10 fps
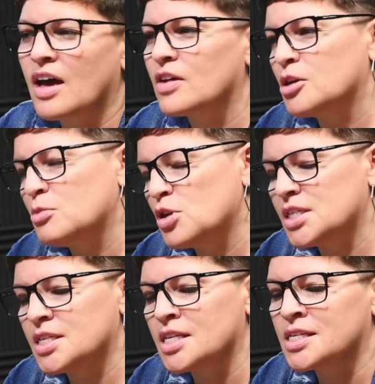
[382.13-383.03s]
I have a commute
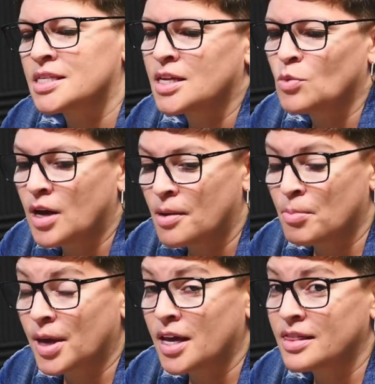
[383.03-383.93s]
into the city.
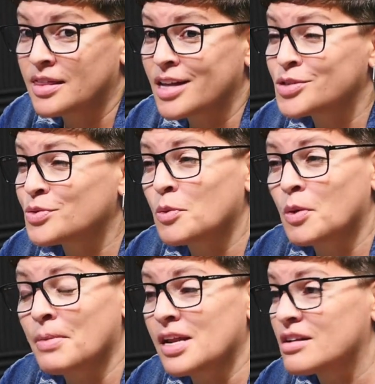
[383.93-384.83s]
What, but that's really
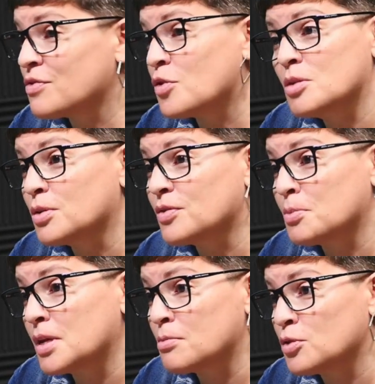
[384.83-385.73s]
what made it affordable
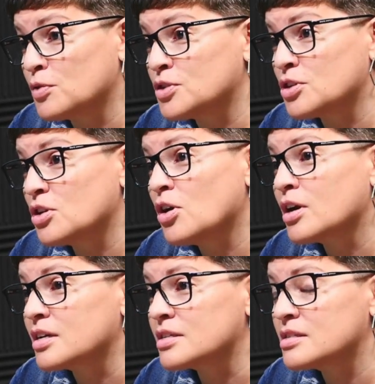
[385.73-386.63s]
for me to move to New
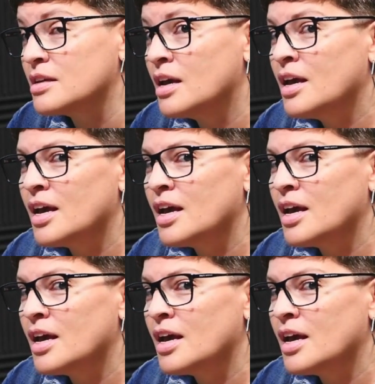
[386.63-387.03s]
York because ah.